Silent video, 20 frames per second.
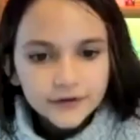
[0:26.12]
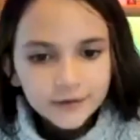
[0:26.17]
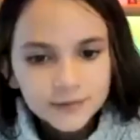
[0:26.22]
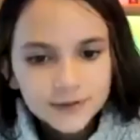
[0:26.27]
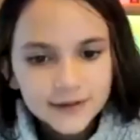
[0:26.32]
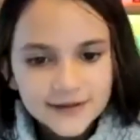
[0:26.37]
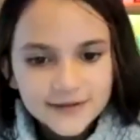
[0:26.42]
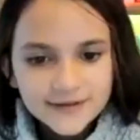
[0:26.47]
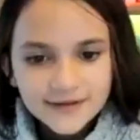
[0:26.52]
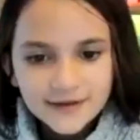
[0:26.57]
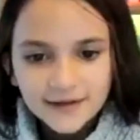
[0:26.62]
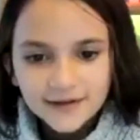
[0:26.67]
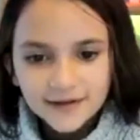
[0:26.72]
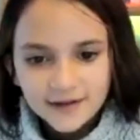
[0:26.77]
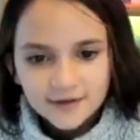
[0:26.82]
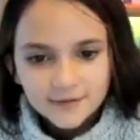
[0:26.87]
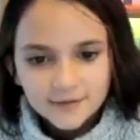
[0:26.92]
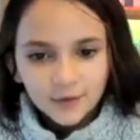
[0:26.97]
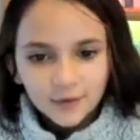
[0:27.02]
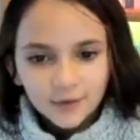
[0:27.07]
please tell
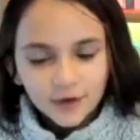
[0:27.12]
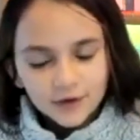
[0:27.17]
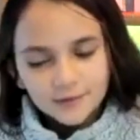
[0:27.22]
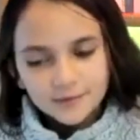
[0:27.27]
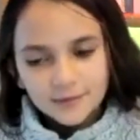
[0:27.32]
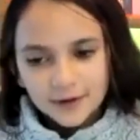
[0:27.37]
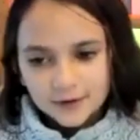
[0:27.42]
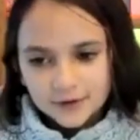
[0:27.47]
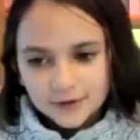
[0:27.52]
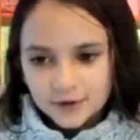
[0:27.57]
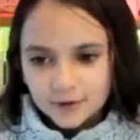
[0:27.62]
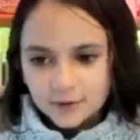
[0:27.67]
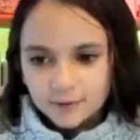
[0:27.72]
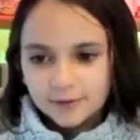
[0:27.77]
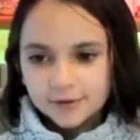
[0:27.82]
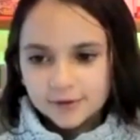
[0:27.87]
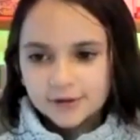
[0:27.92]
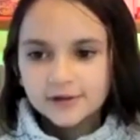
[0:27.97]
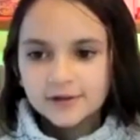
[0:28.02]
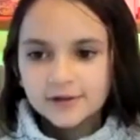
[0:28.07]
us more about your
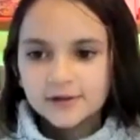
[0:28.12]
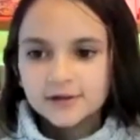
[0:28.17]
work?